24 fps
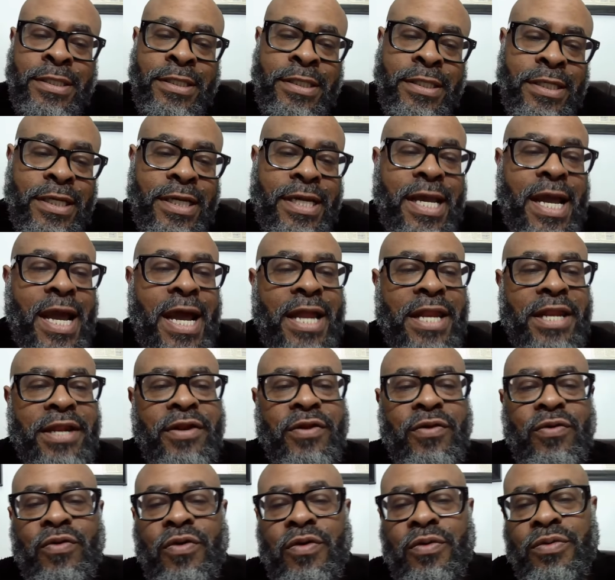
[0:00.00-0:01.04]
you kind of
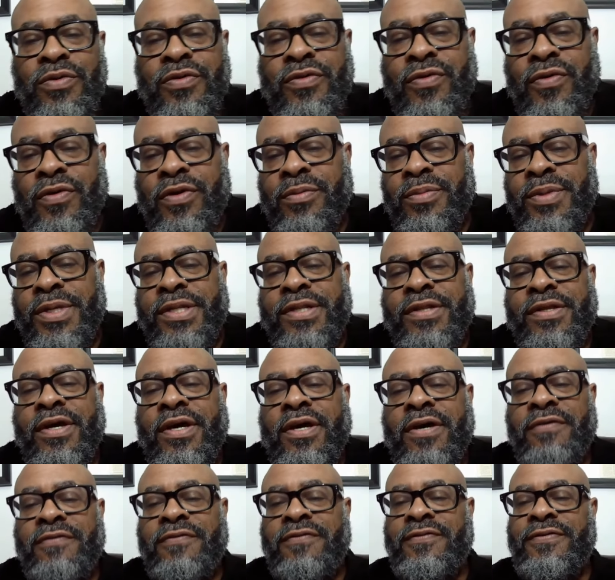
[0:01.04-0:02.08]
knew it was going to be
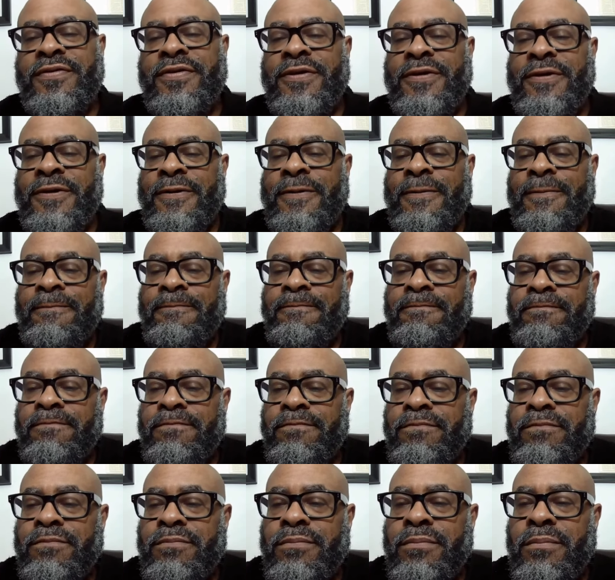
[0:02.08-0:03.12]
tough,
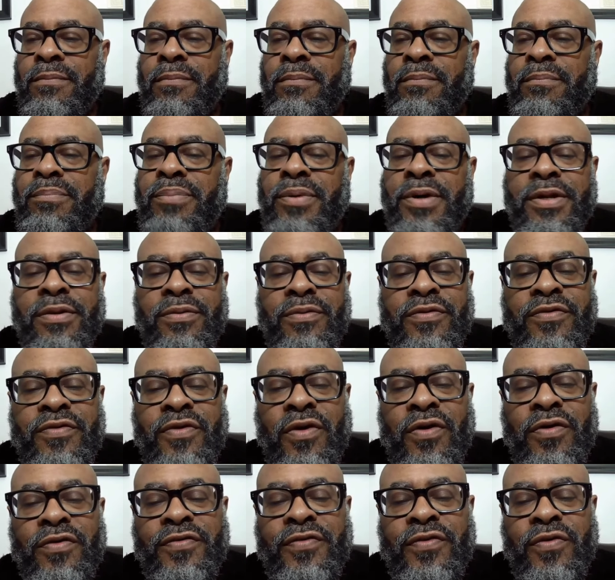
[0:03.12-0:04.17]
but it was
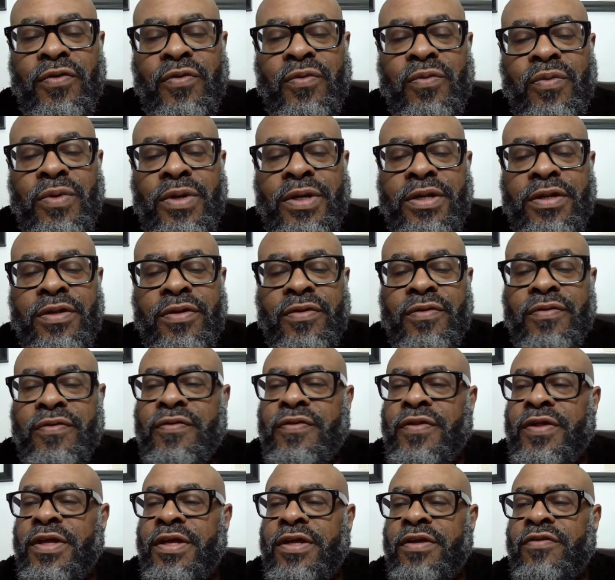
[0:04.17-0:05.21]
also one of those
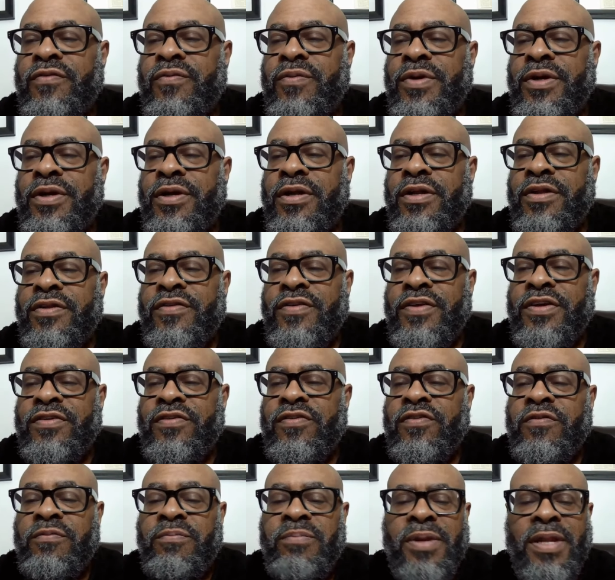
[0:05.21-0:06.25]
things where the
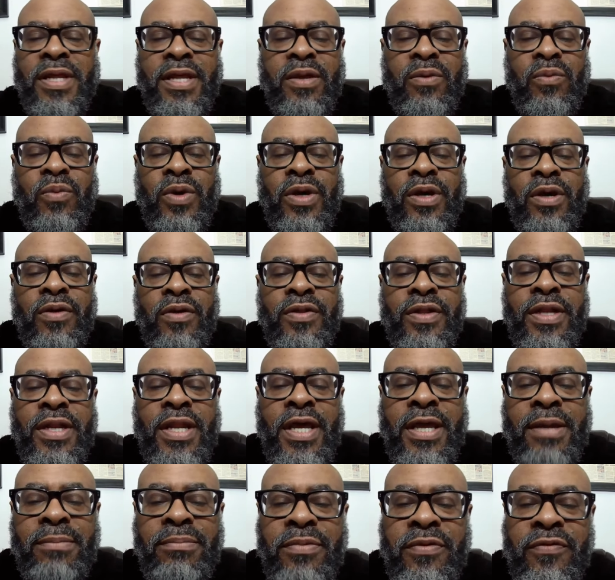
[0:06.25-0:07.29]
Sixers played well the
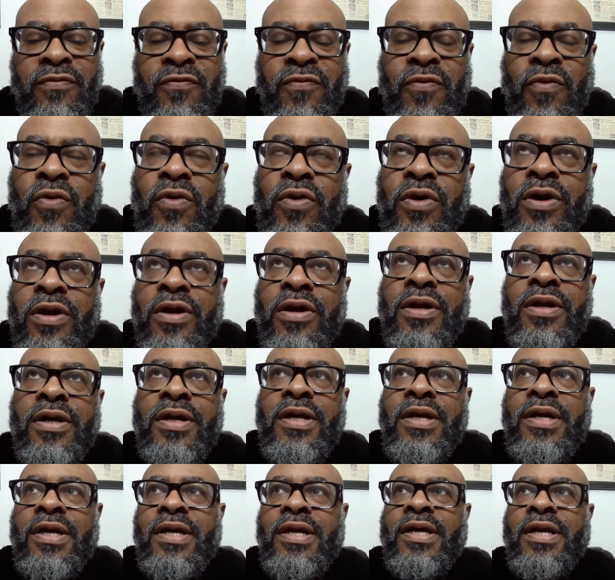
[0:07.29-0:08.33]
night before,
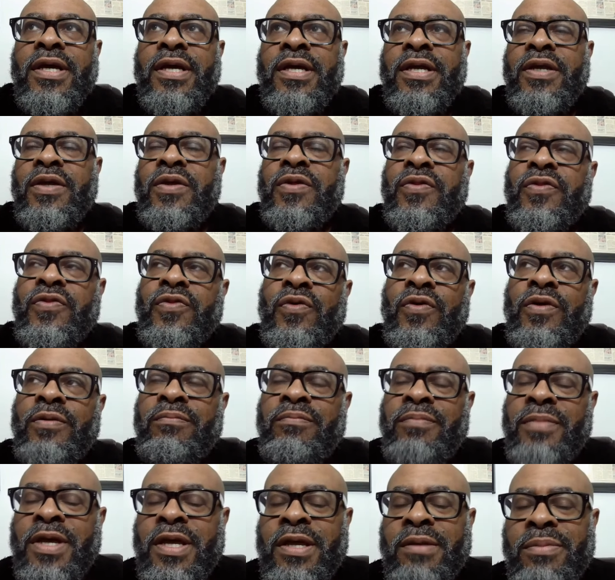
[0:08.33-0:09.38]
and you thought
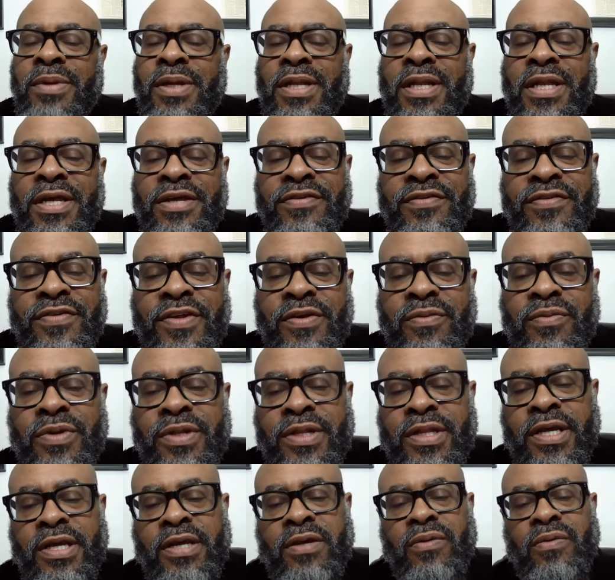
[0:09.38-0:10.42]
maybe let's see what
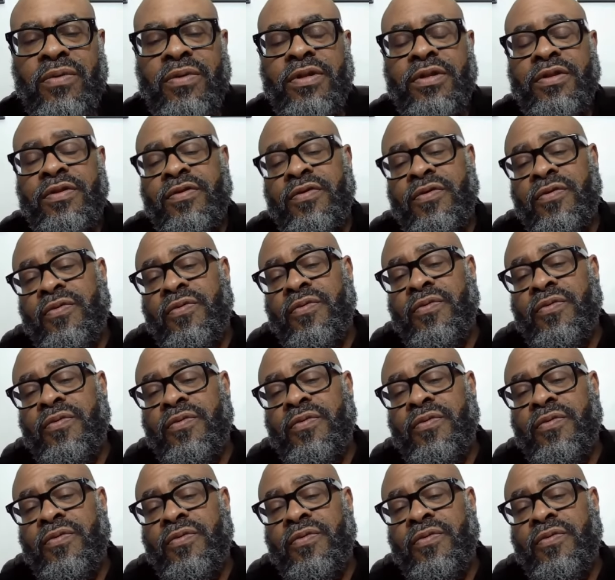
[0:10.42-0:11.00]
they're going to do.